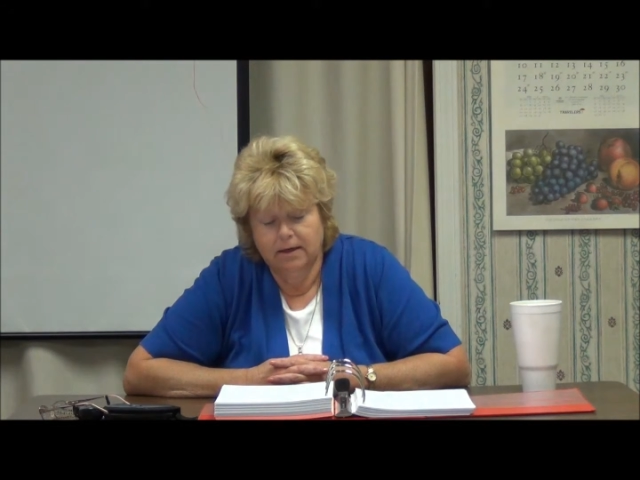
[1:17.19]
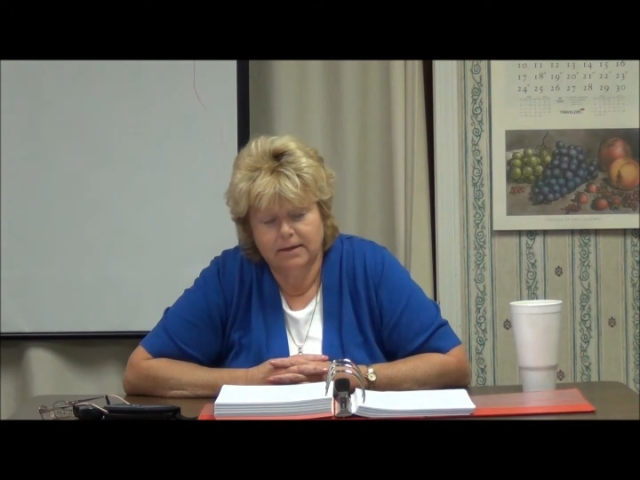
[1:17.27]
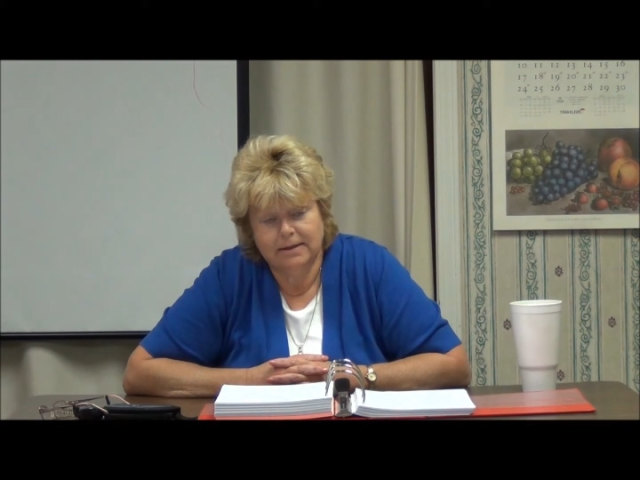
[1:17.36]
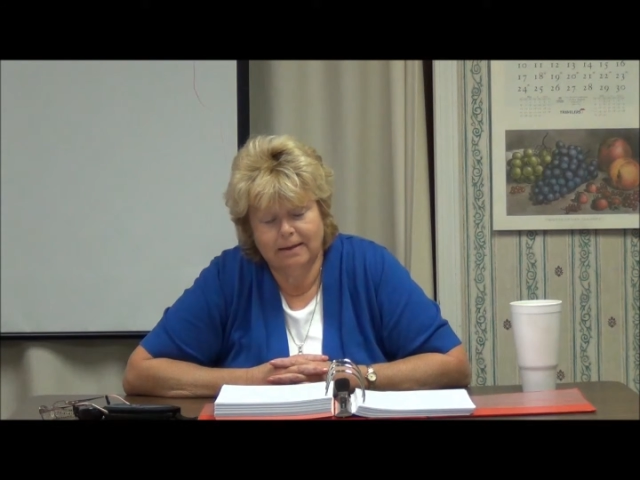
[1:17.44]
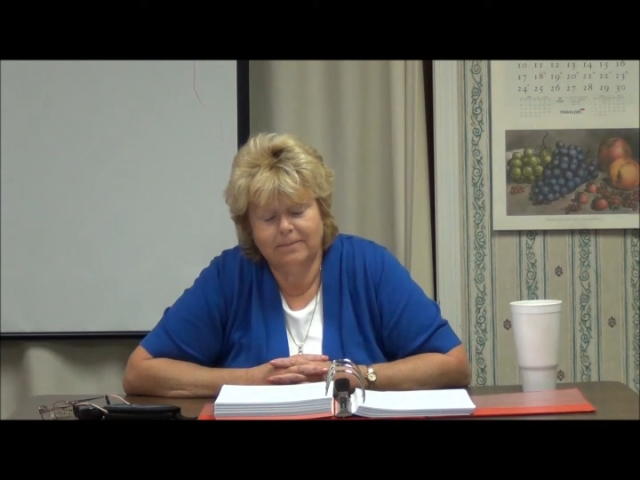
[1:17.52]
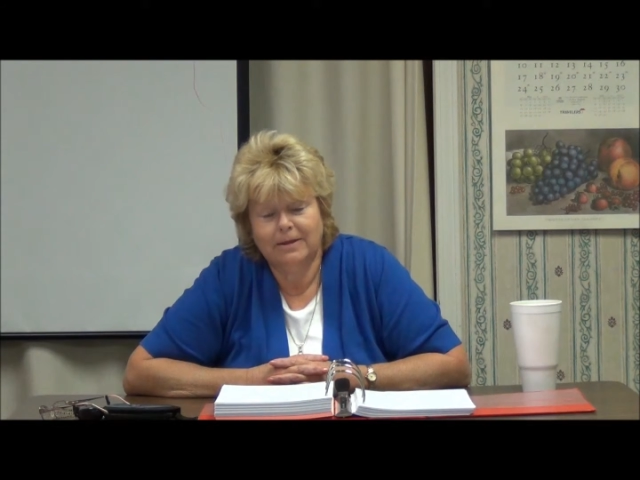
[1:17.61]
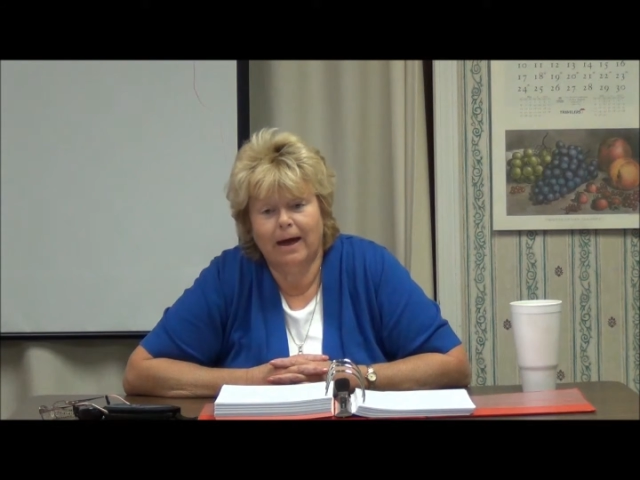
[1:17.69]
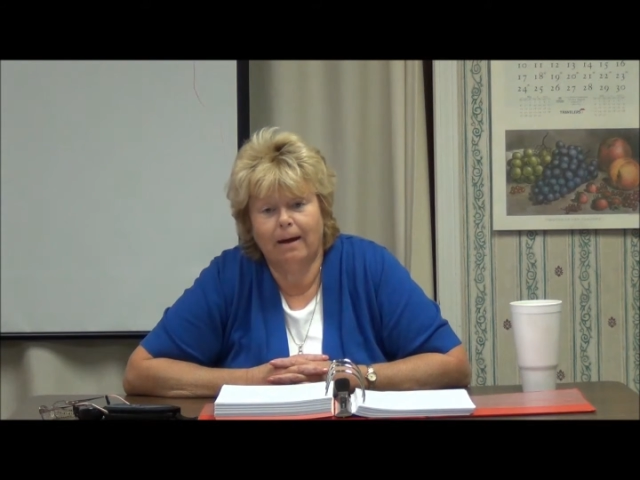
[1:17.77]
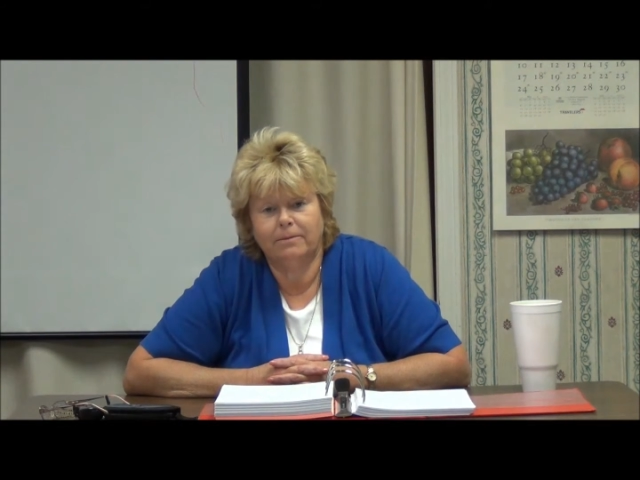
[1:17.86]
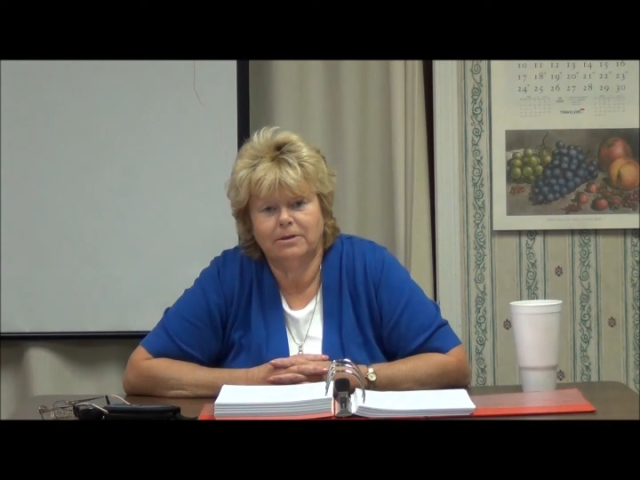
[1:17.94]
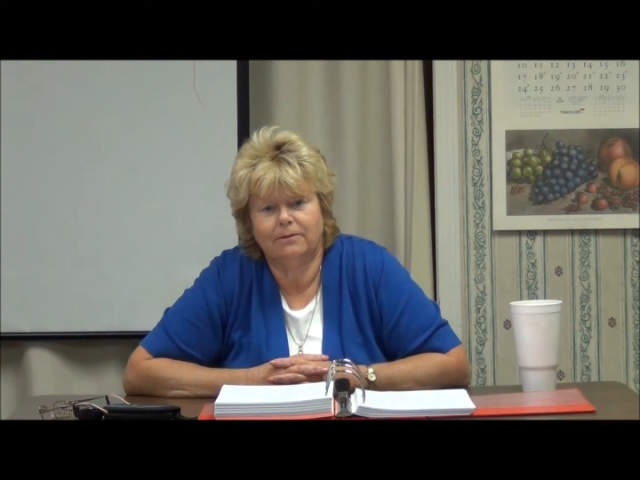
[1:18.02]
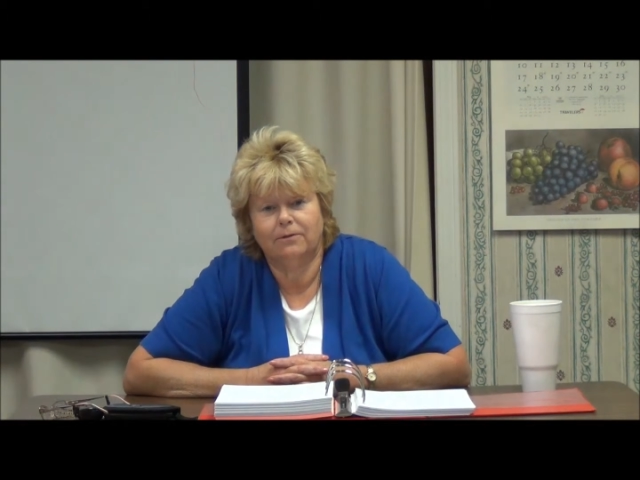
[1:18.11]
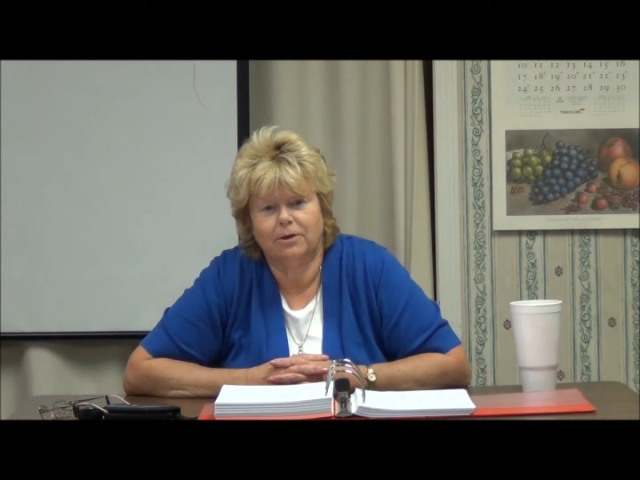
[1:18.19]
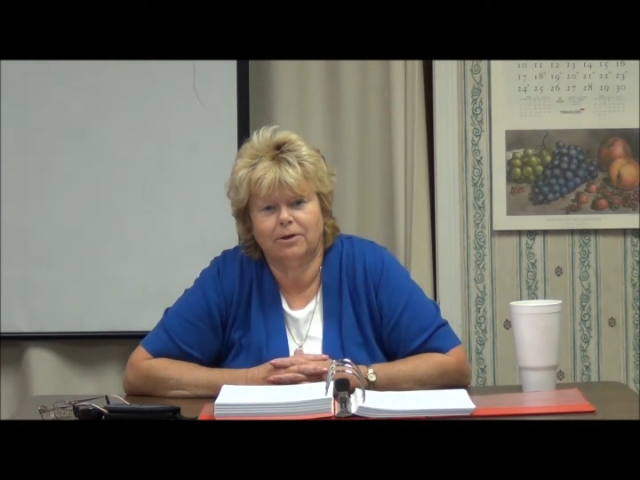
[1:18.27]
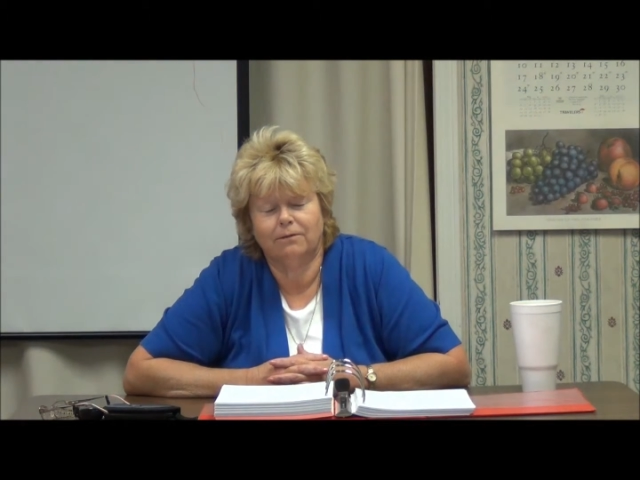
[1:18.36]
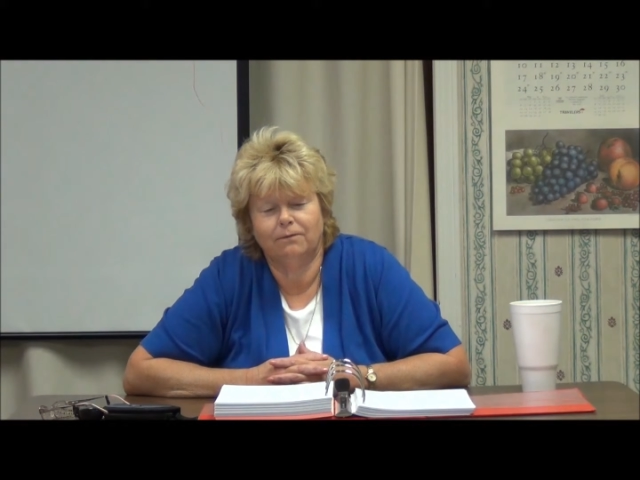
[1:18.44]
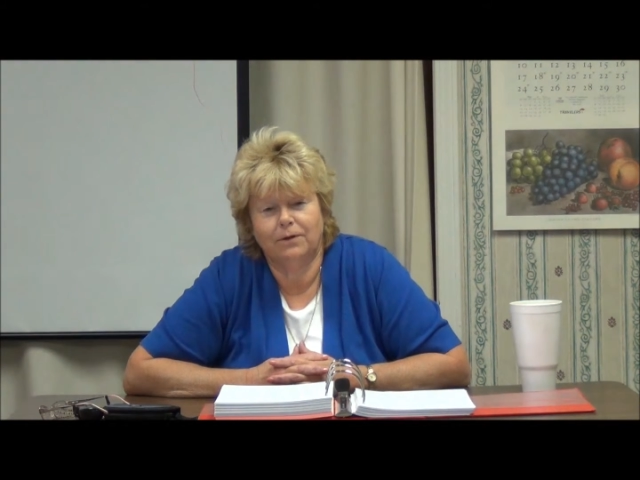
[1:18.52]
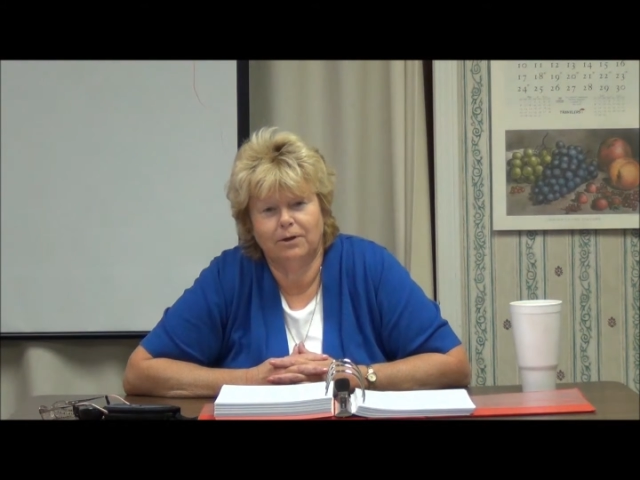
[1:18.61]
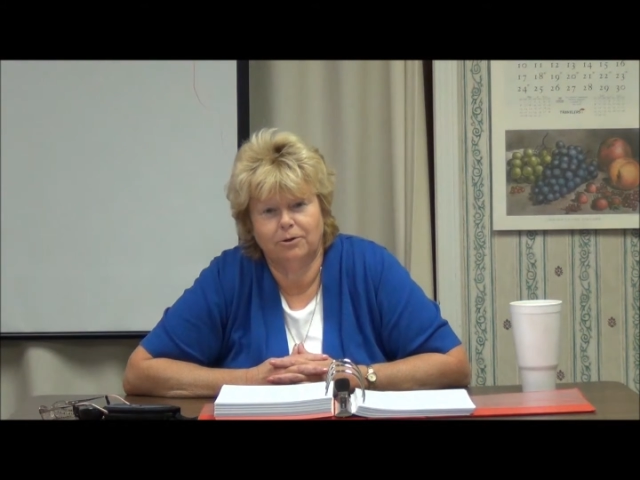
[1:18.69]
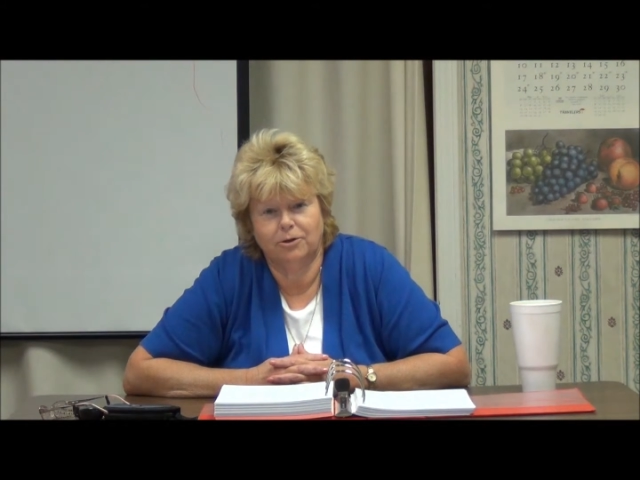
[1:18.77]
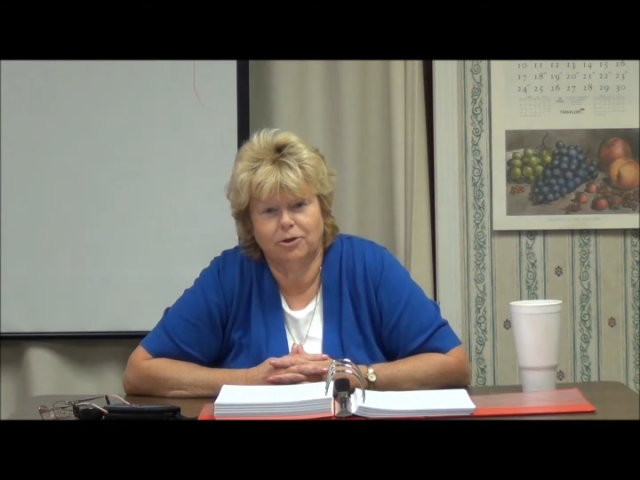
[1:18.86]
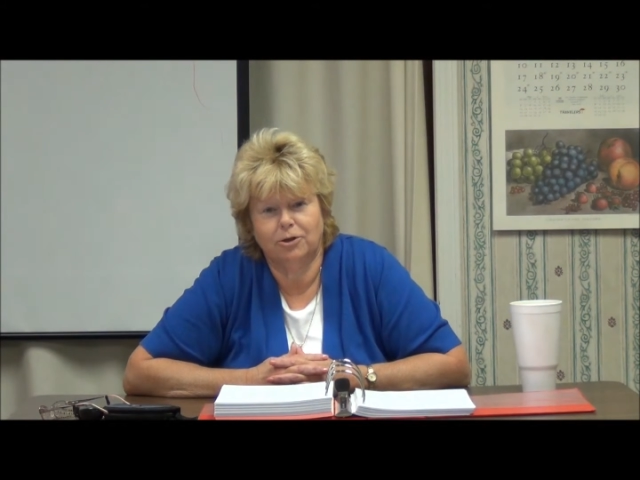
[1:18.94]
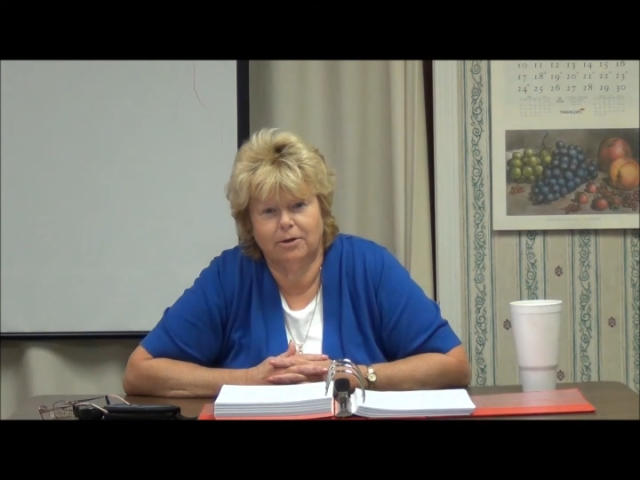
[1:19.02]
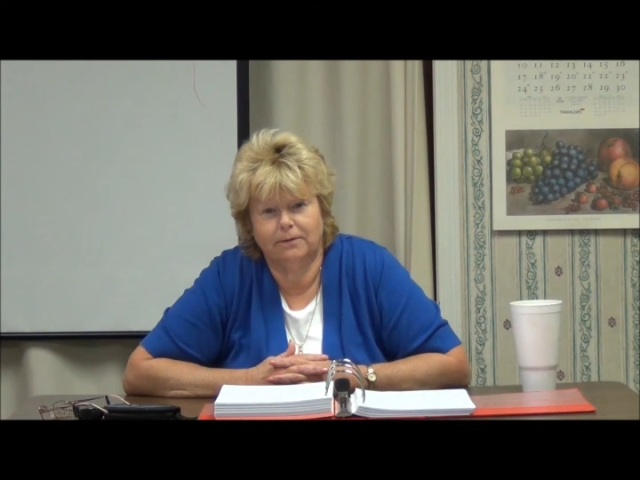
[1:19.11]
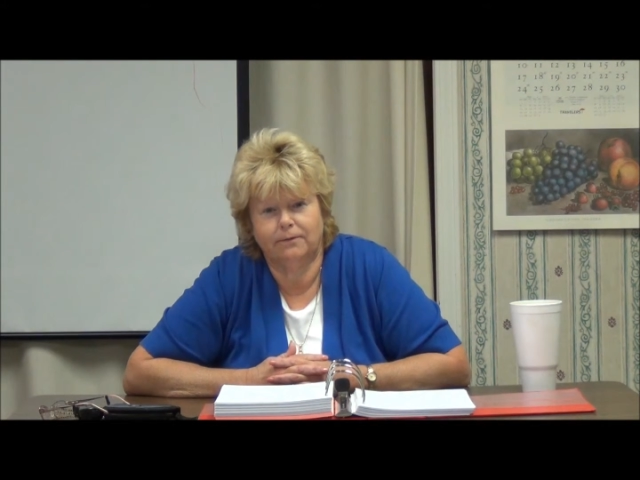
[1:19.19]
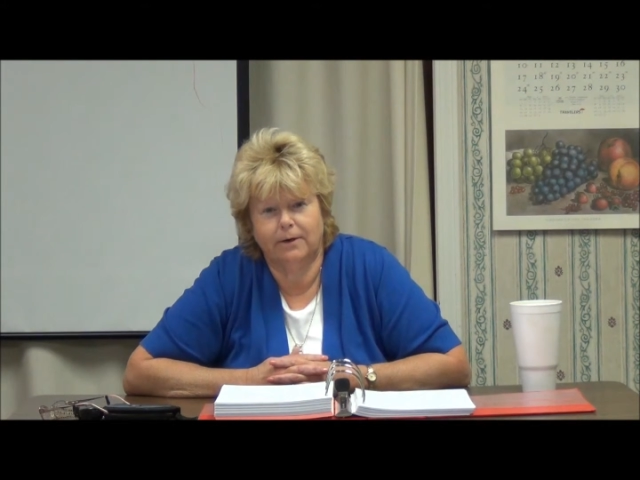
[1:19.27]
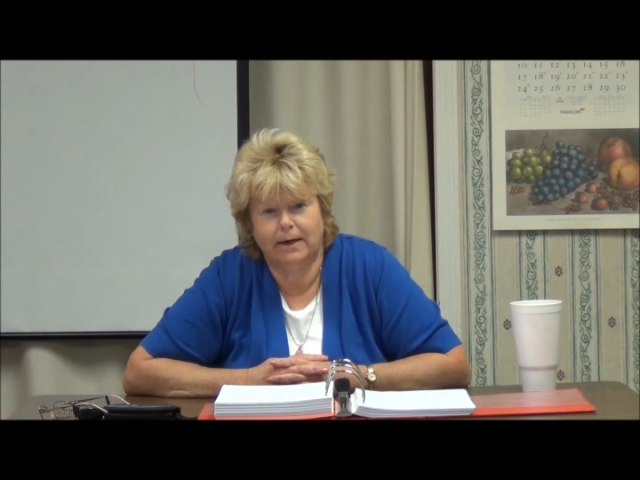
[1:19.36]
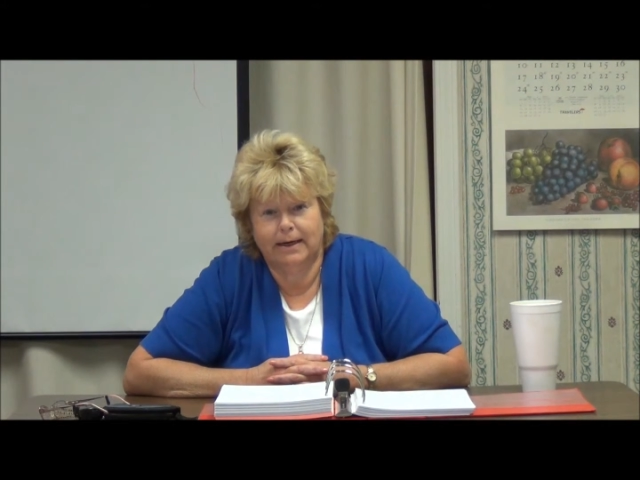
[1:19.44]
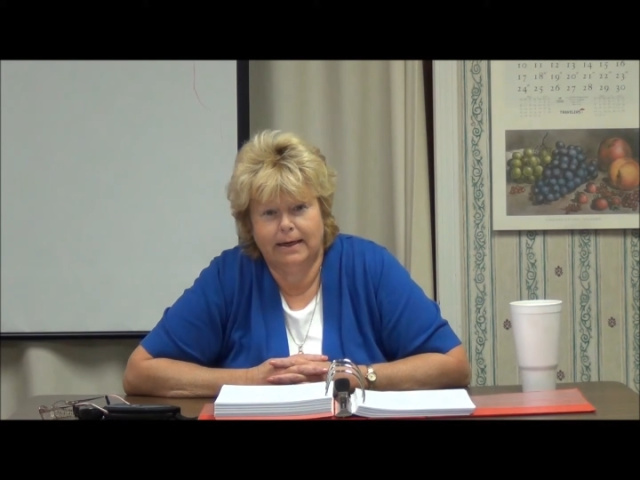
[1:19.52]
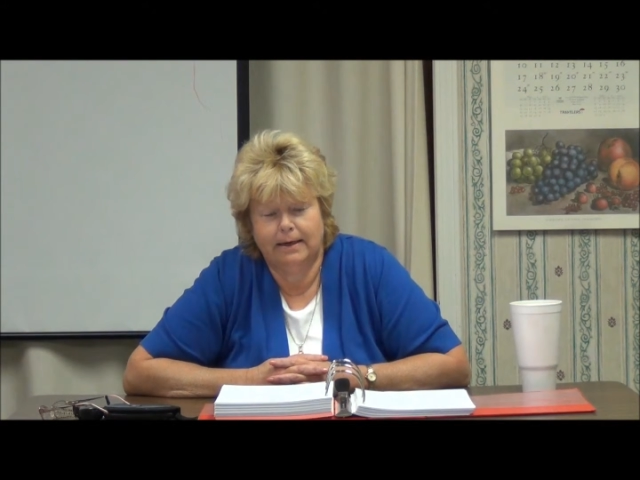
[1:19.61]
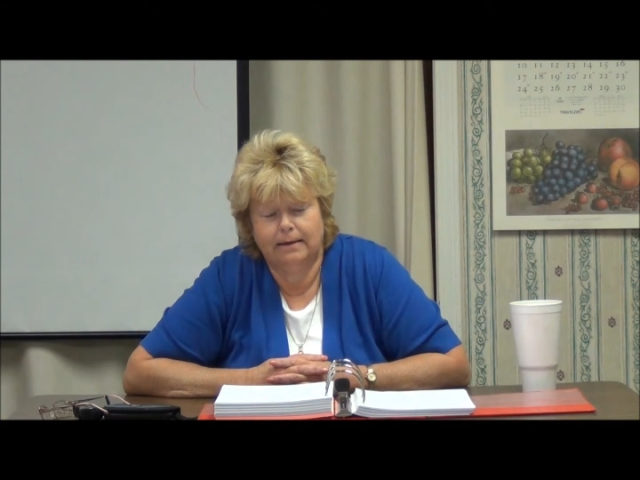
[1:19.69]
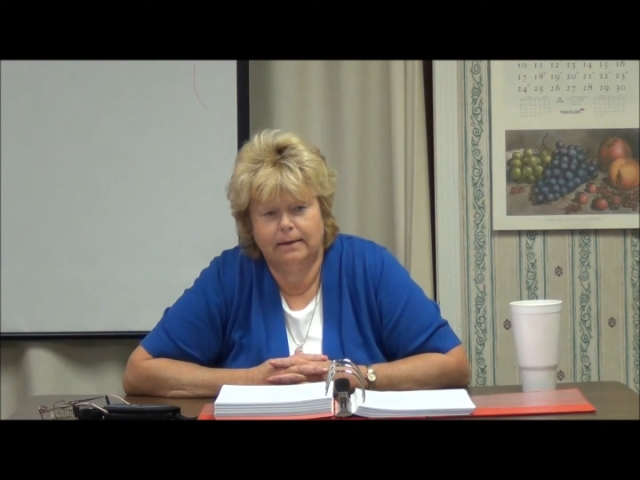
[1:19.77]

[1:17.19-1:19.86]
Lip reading: Sometimes if you're confused, you're afraid.